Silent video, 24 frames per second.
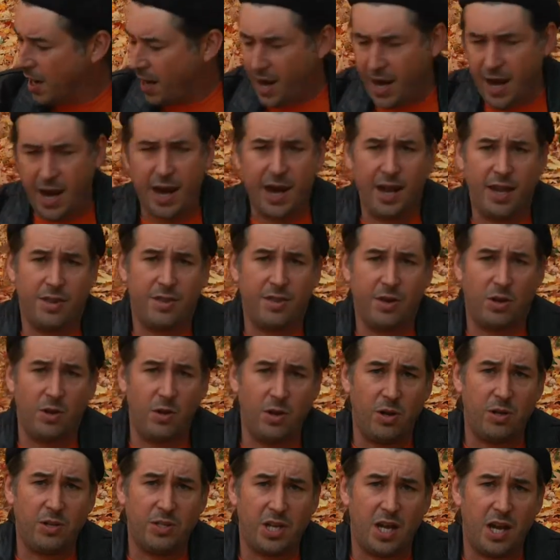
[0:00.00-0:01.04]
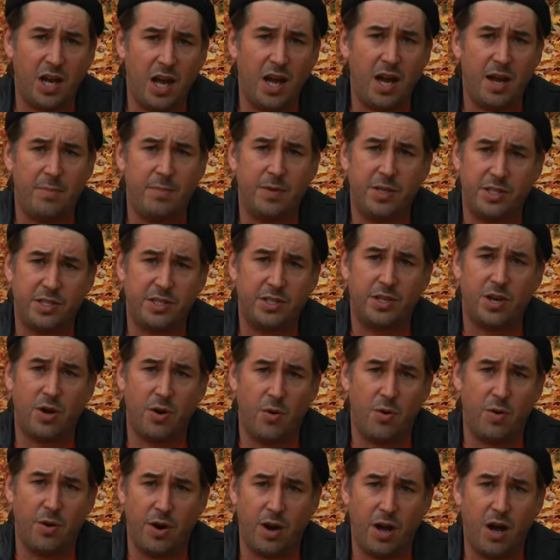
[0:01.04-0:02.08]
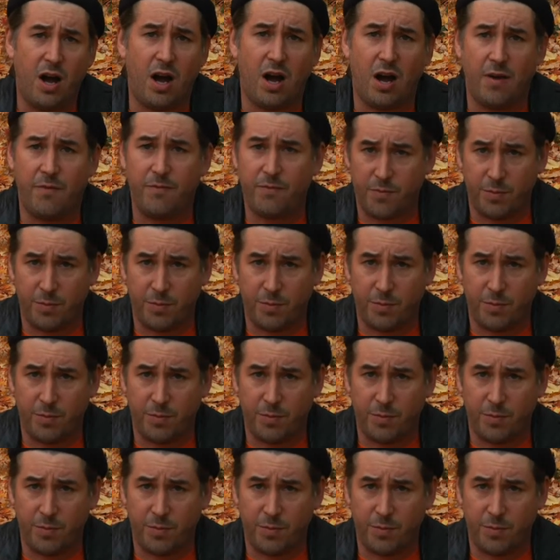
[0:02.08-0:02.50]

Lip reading: And the whole time this is going on,